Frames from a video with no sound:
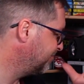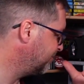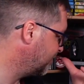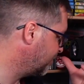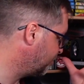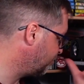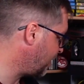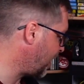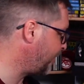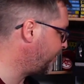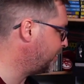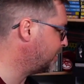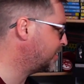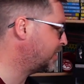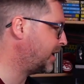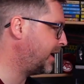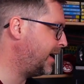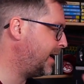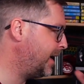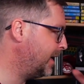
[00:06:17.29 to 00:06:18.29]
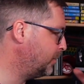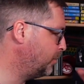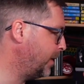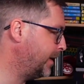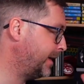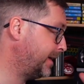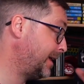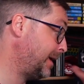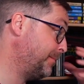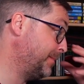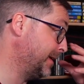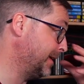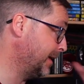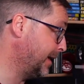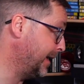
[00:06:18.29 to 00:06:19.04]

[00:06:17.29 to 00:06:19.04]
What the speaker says: graphics card, whether that be